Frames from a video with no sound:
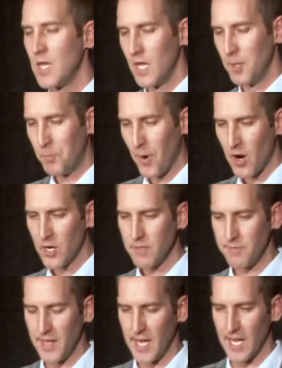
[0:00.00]
And part
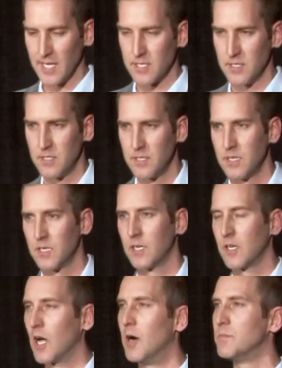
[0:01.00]
of
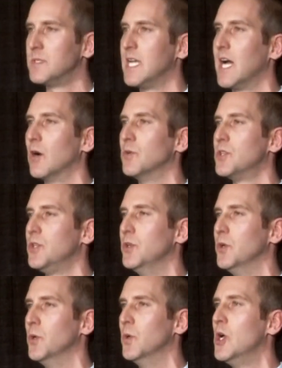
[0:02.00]
that comes down
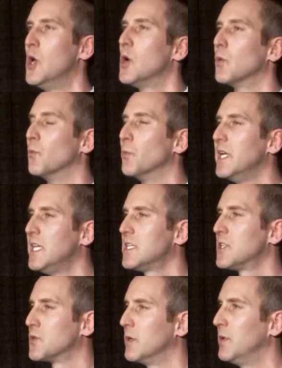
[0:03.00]
to
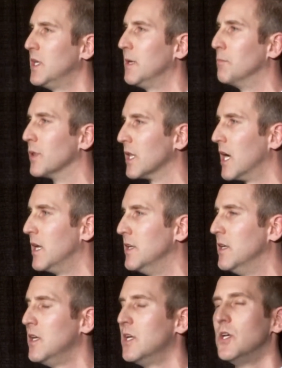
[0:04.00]
redistributing
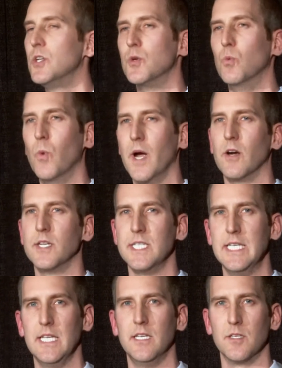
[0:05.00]
blood to where it's
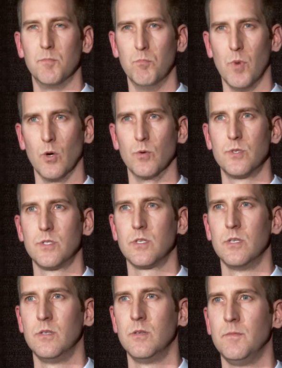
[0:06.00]
needed
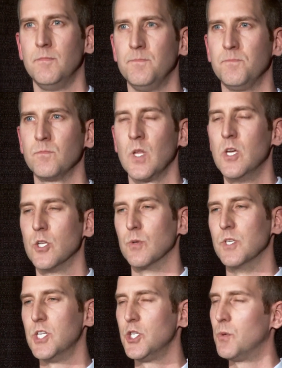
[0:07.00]
most. So
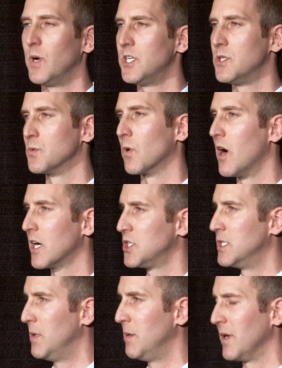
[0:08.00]
in situations where
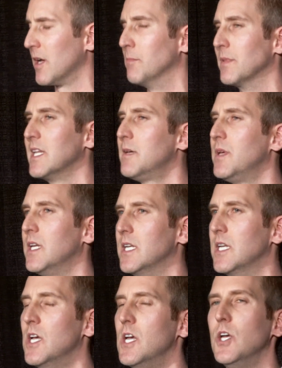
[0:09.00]
oxygen may become
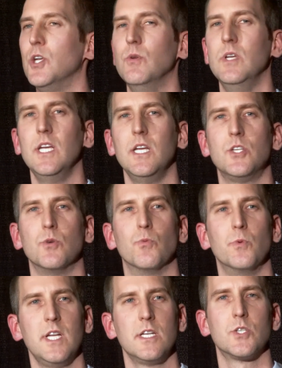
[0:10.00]
limited, you need to
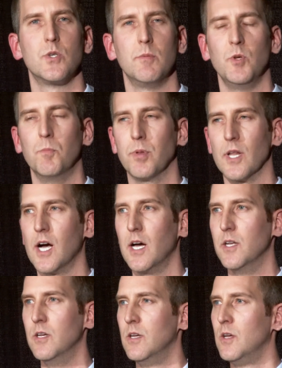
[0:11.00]
redistribute blood